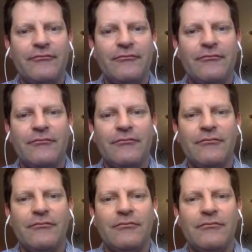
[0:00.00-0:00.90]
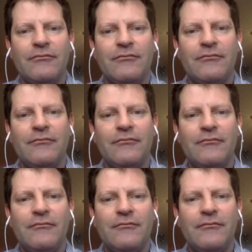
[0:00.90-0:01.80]

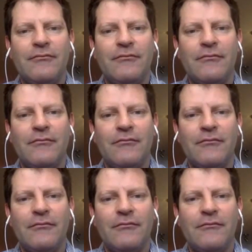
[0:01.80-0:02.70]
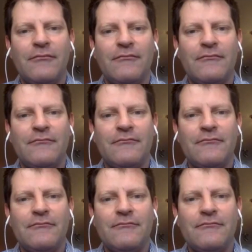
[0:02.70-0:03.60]

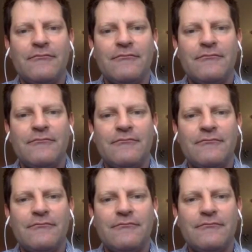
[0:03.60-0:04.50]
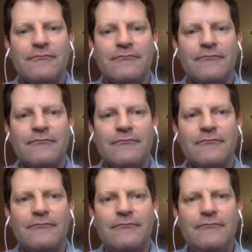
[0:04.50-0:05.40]

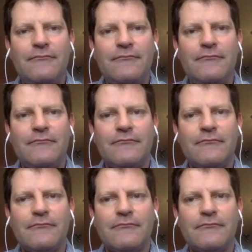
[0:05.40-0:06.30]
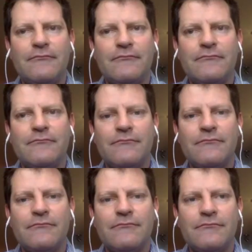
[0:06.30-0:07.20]

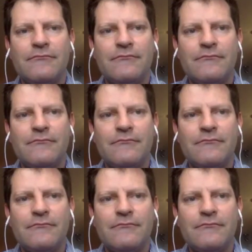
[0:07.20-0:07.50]
This person isn't speaking.